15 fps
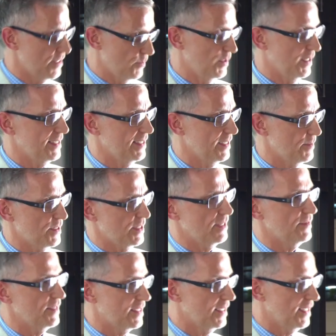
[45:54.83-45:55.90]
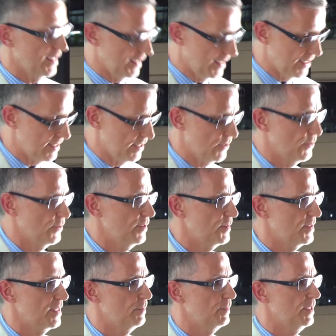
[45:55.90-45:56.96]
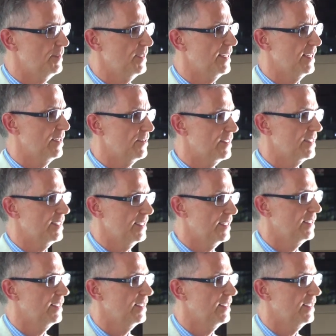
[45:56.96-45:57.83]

a Platinum Service client gets a 200% money back guarantee.